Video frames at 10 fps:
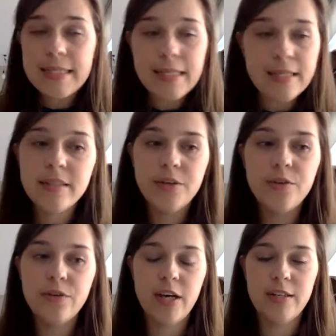
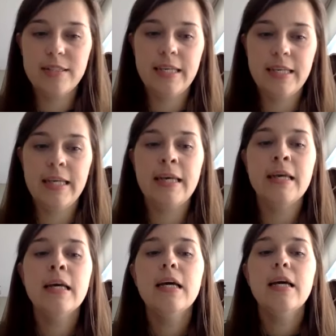
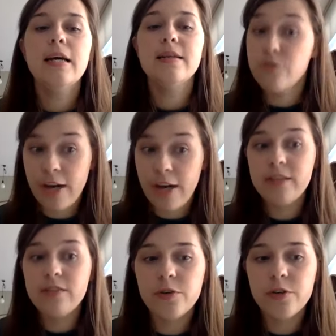University is
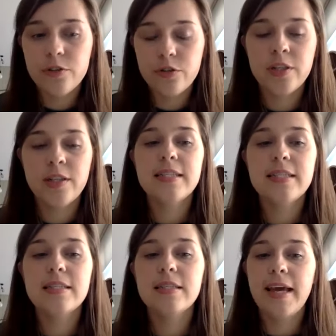great for
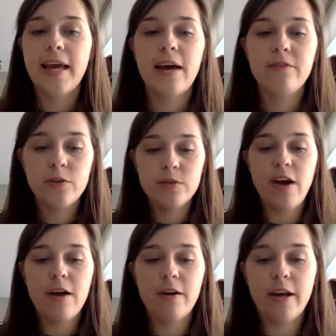journalists. They have those
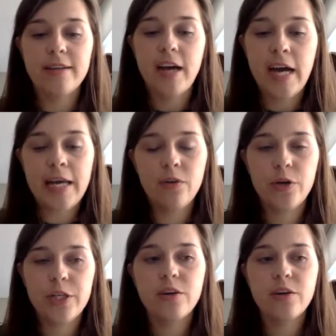very
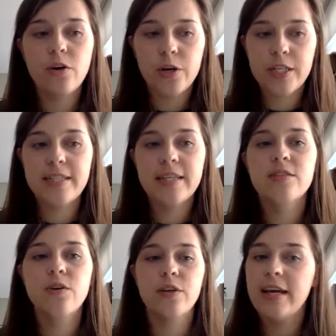tailored
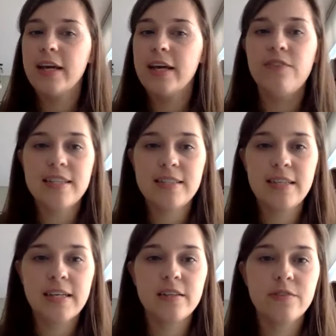courses on like
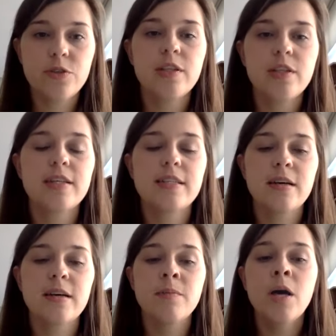investigative
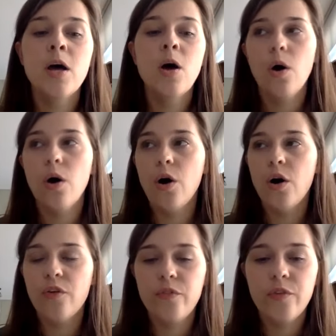journalism,
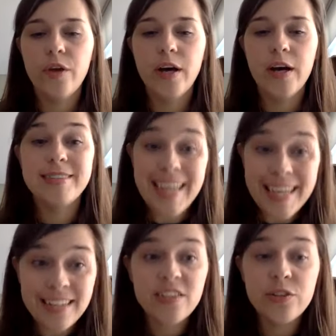on
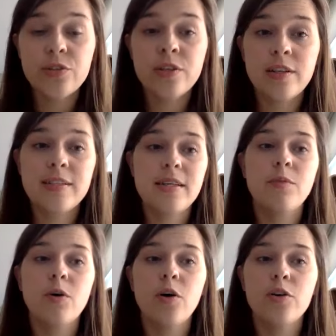data
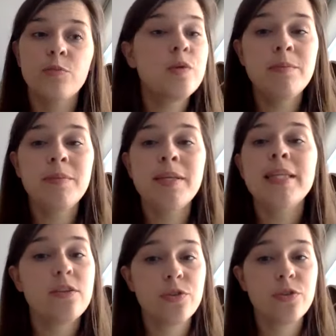journalism, on
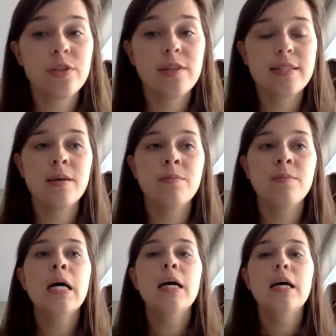multimedia journalism.